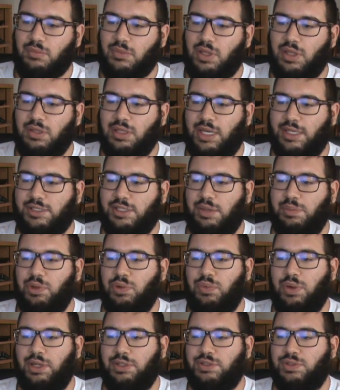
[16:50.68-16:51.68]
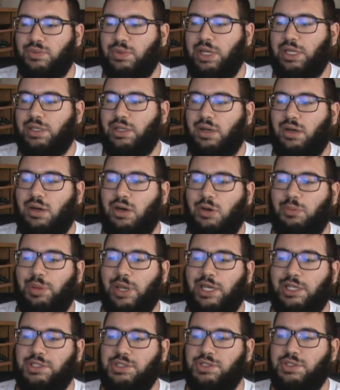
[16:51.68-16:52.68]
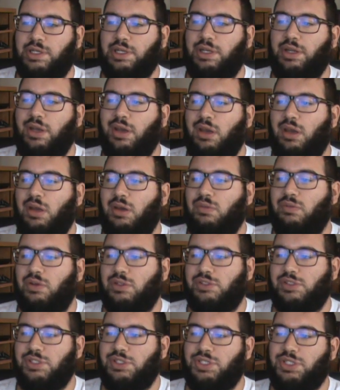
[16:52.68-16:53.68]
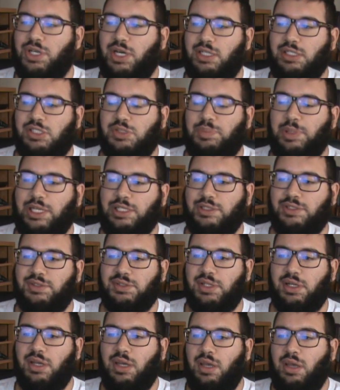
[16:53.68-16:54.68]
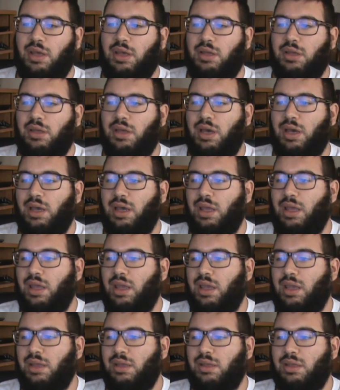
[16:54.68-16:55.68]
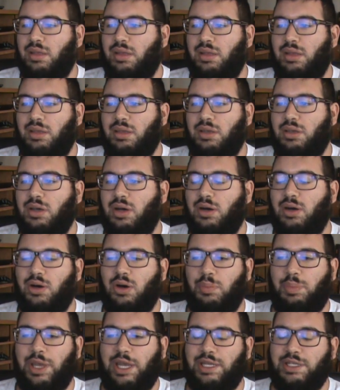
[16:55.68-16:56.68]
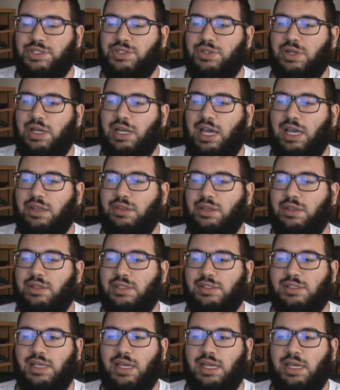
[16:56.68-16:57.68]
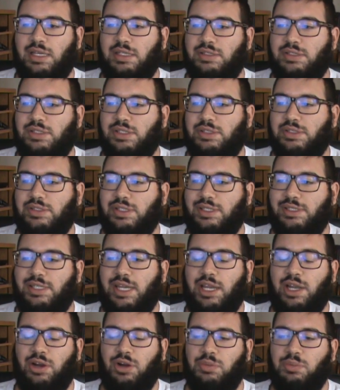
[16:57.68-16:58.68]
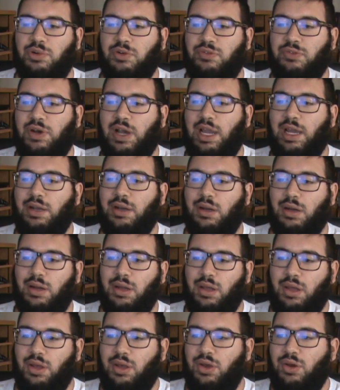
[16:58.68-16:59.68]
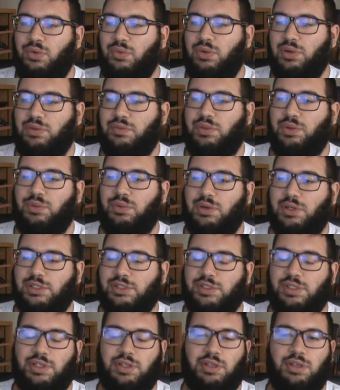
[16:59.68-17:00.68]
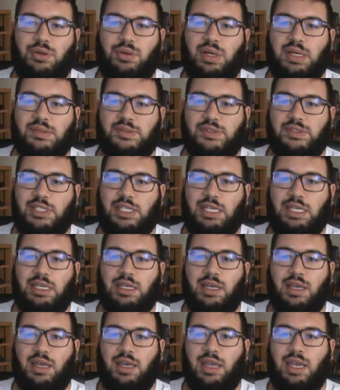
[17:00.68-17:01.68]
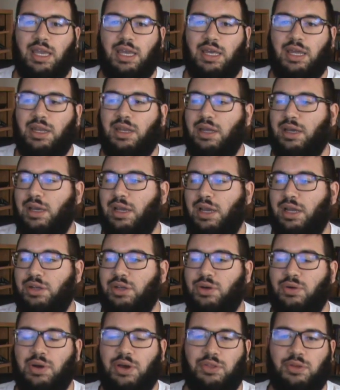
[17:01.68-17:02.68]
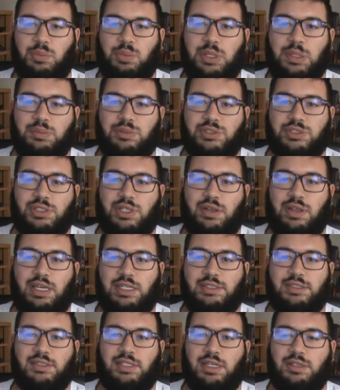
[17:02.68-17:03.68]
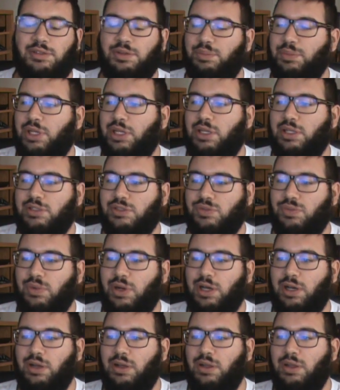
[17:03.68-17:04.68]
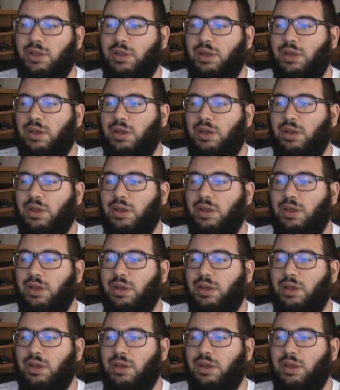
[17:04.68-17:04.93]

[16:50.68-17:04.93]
Next up at welterweight, Cathal Pendred versus Sean Spencer. Cathal Pendred, I think this guy is just a terrible fighter, one of the worst in the UFC, and I know other people share that sentiment as well,